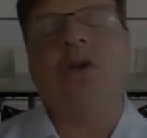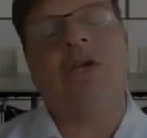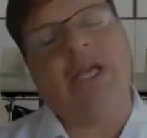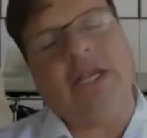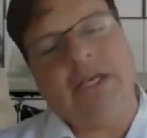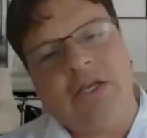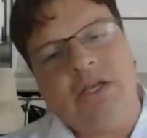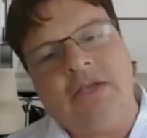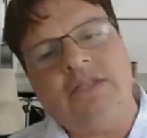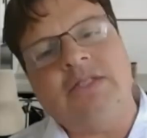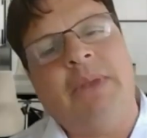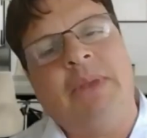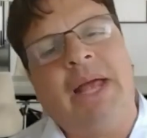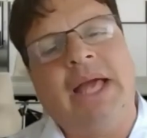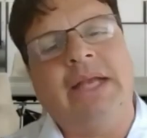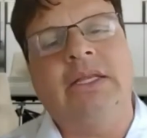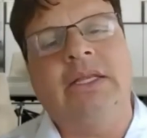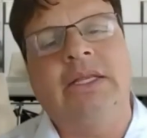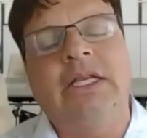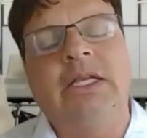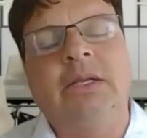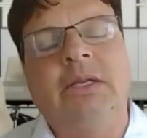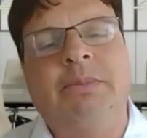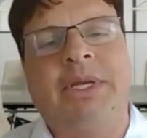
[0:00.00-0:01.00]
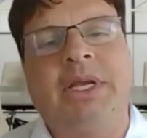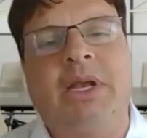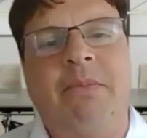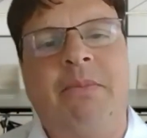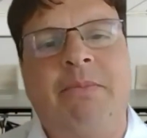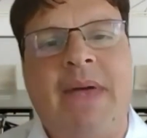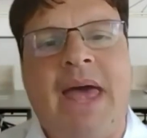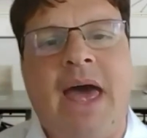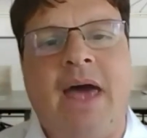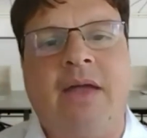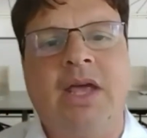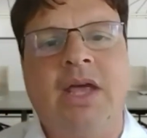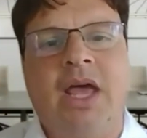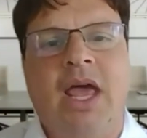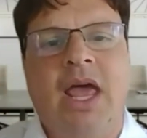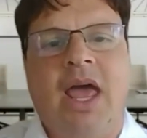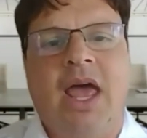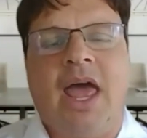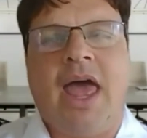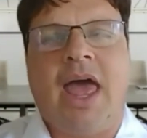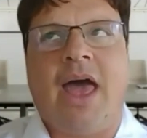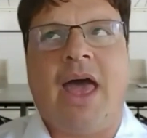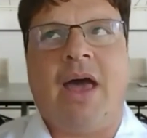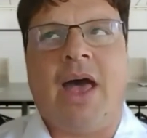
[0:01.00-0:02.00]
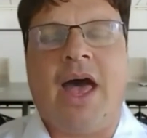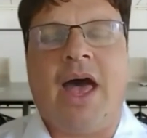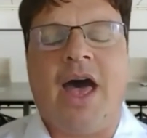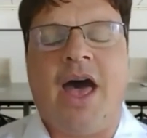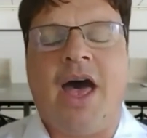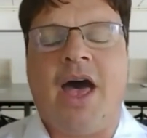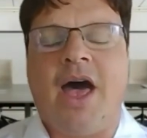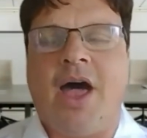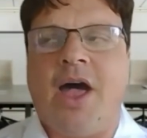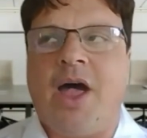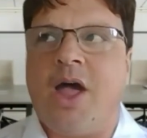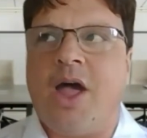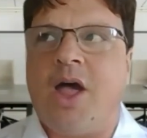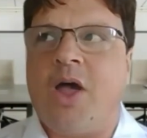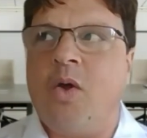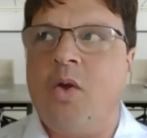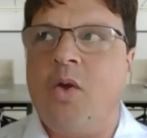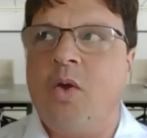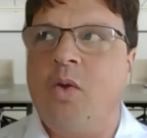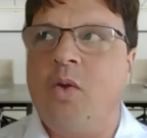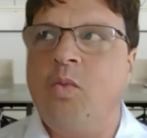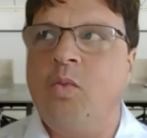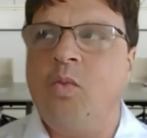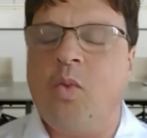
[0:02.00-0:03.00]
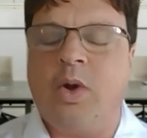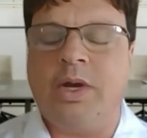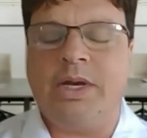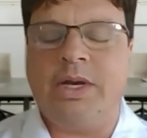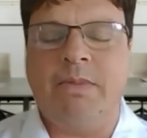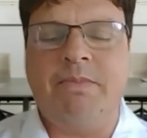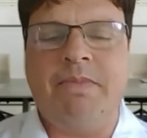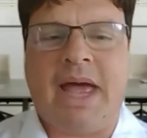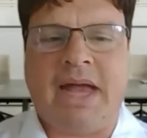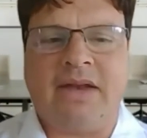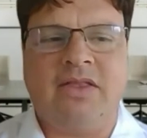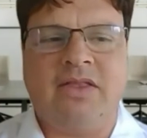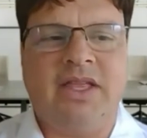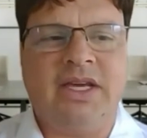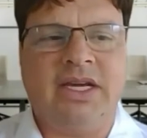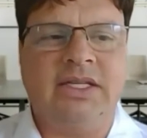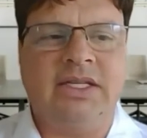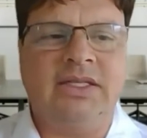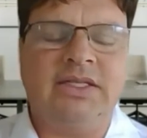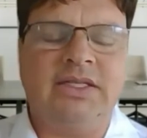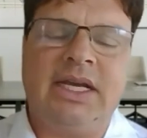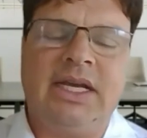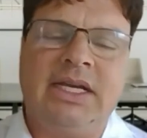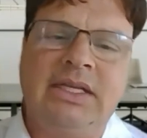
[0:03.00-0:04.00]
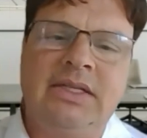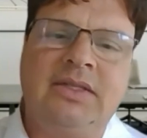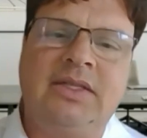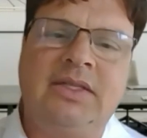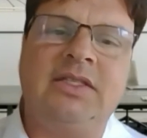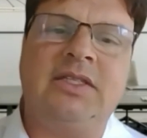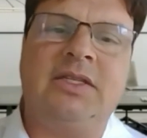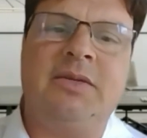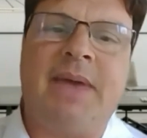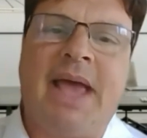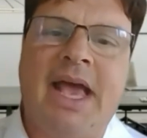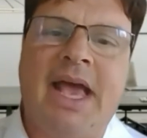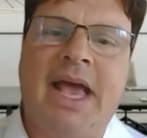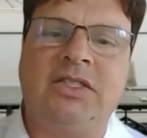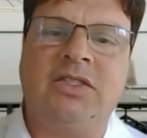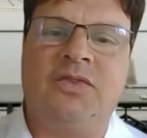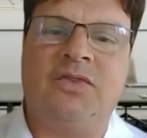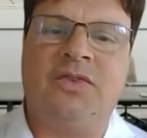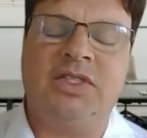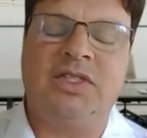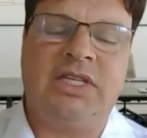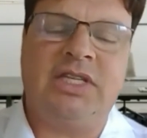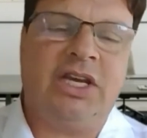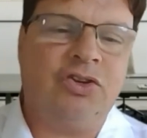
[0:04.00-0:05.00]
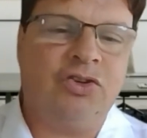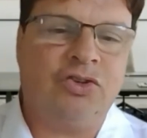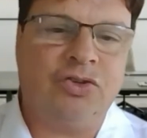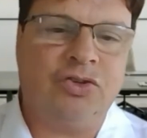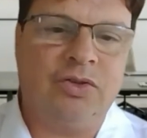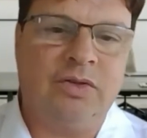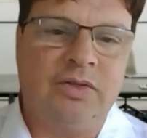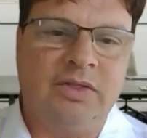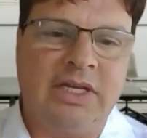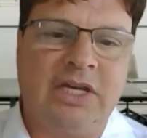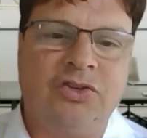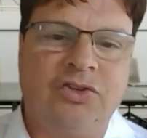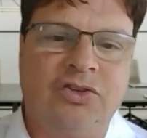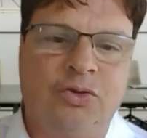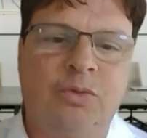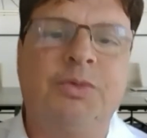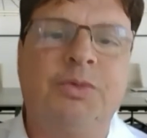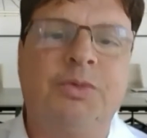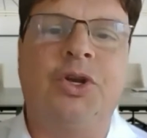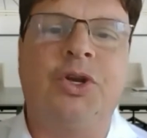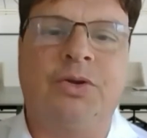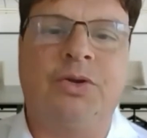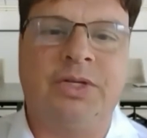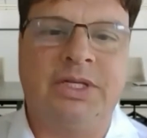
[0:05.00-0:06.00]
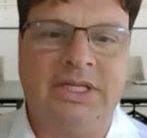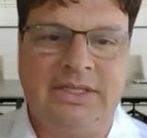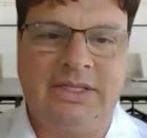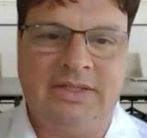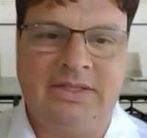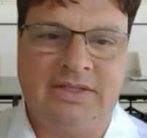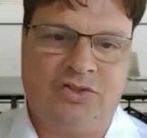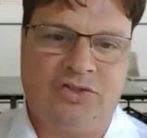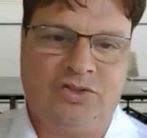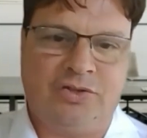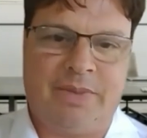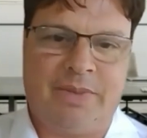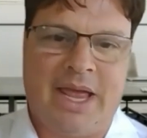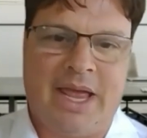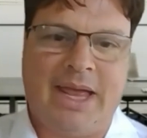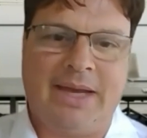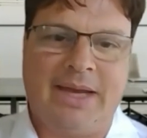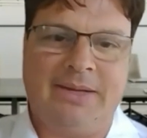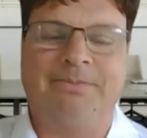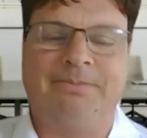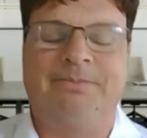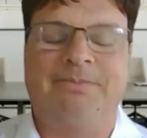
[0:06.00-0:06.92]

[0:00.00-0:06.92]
can you explain a little bit about what impact the Koseki system has for sexual minorities in Japan?